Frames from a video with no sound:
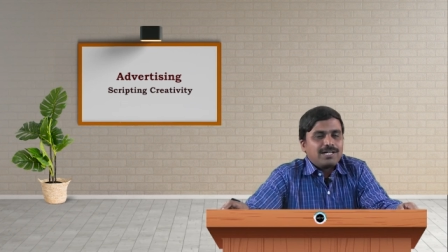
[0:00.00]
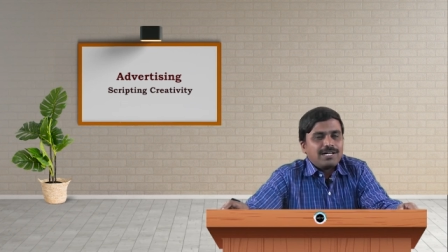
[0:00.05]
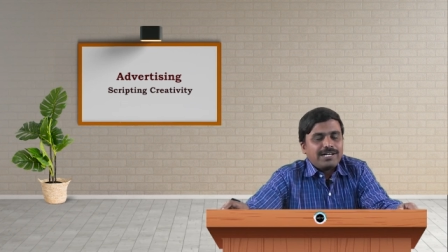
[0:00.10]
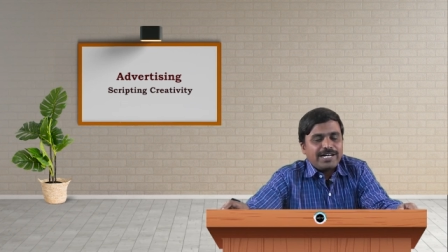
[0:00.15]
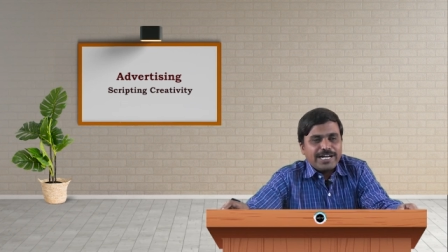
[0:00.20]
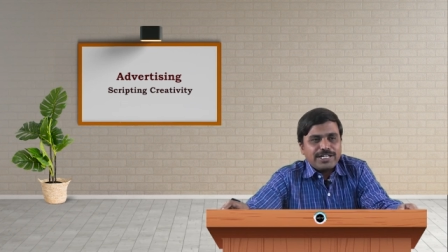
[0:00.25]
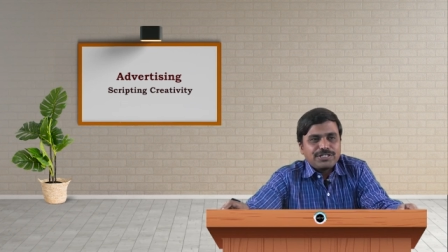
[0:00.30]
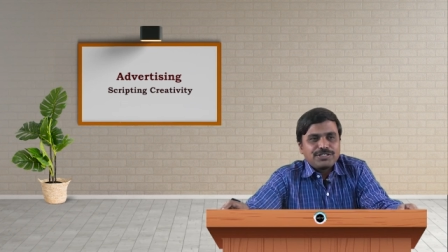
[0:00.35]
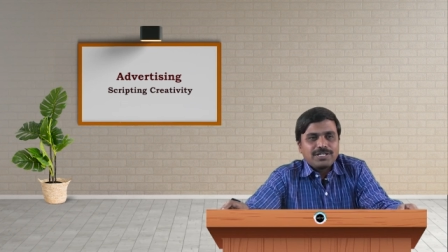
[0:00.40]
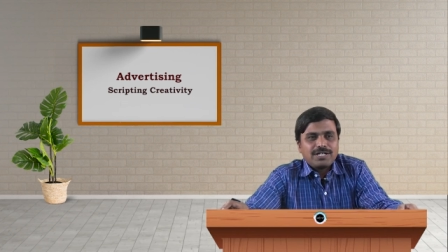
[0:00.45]

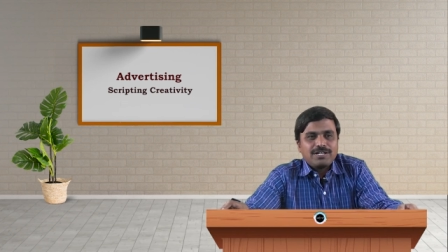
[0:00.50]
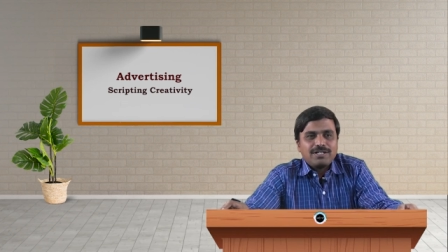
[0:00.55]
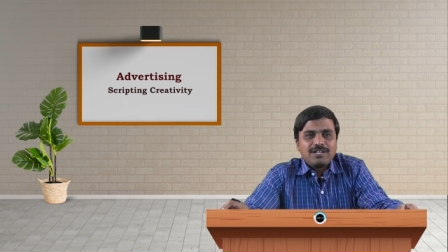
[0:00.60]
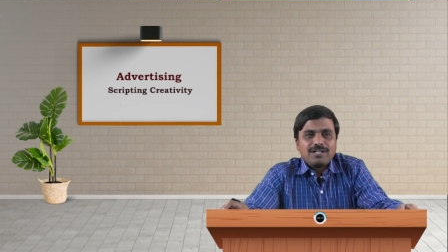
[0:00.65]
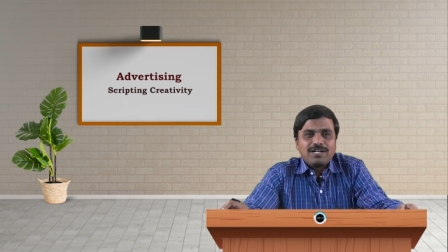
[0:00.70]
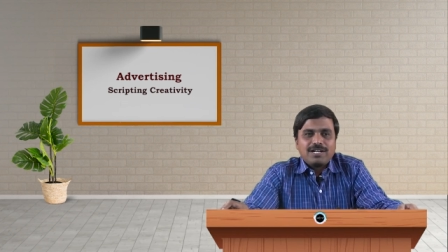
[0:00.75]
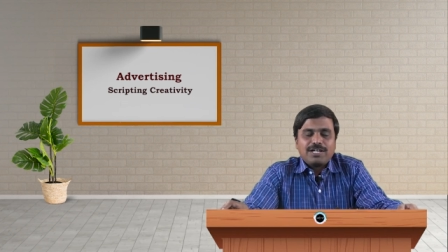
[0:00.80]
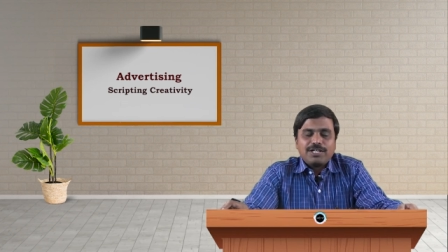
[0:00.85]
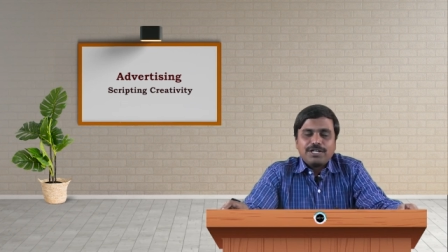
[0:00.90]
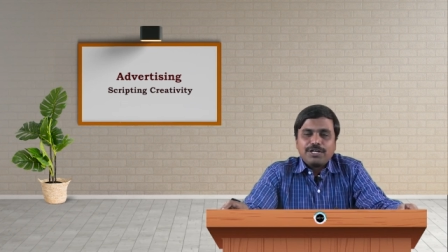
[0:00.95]

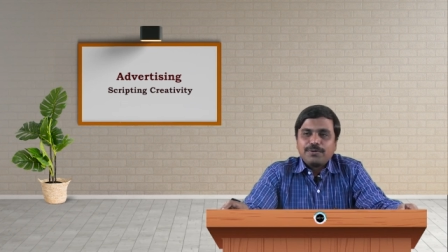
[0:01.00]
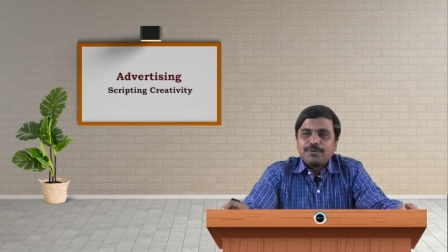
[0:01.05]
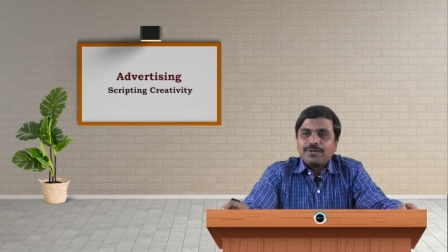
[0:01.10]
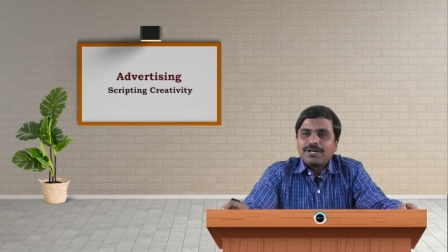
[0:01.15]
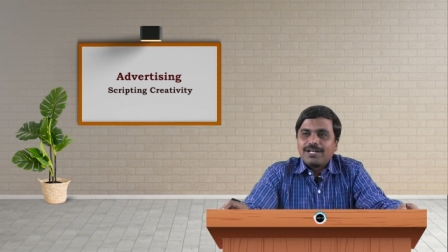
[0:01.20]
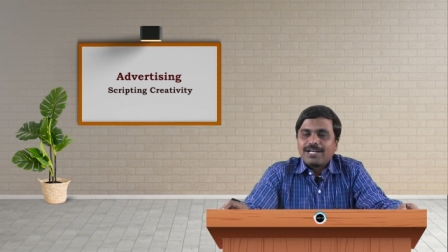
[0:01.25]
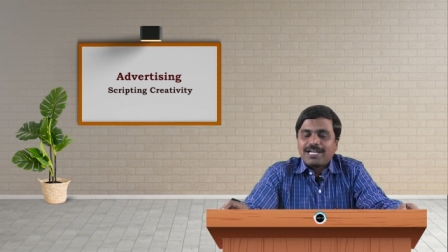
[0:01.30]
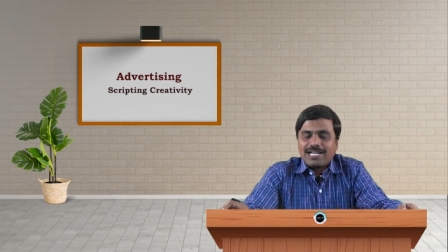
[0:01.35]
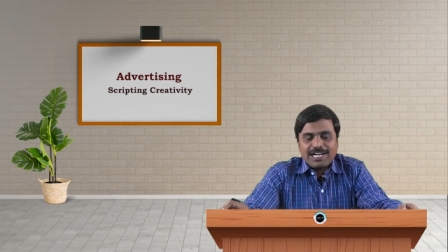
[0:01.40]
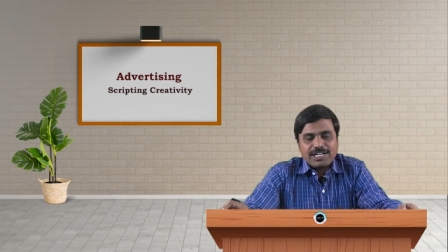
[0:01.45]
nation
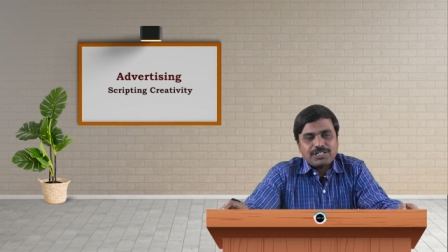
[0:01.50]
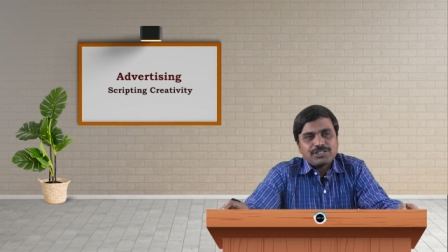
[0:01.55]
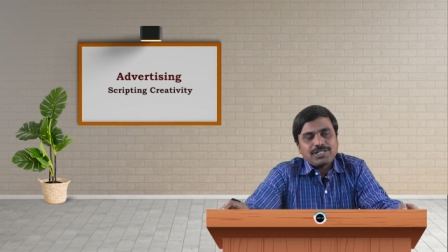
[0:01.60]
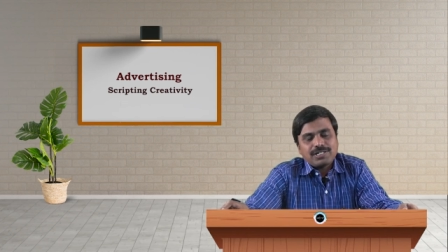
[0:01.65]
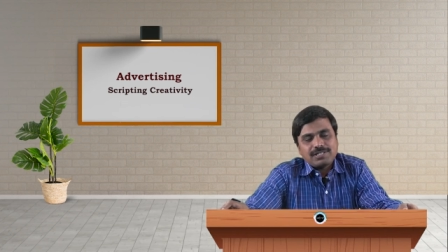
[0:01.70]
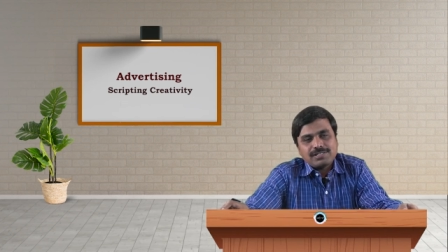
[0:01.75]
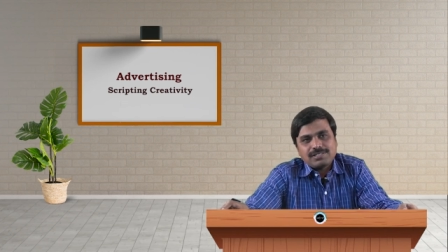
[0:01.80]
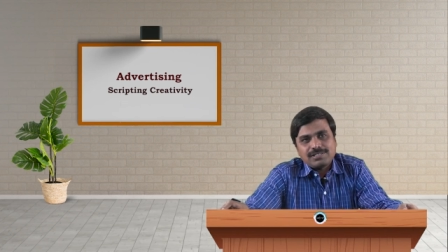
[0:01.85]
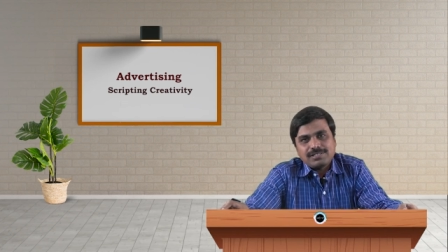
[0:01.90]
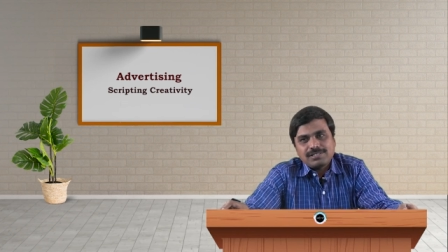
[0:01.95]
during
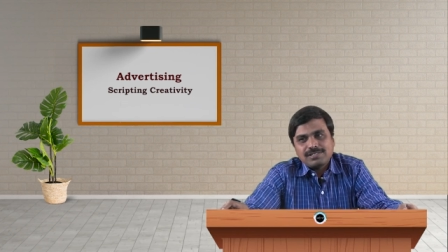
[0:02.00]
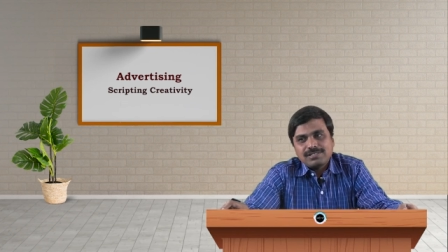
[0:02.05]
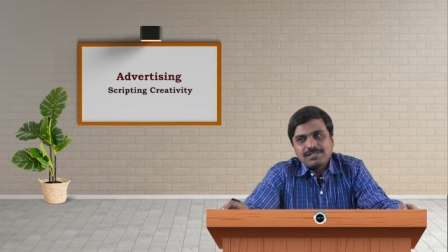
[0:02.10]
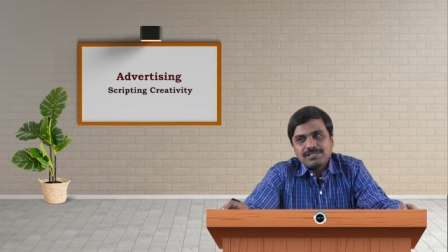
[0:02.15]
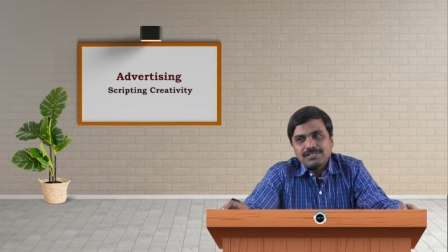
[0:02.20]
elections.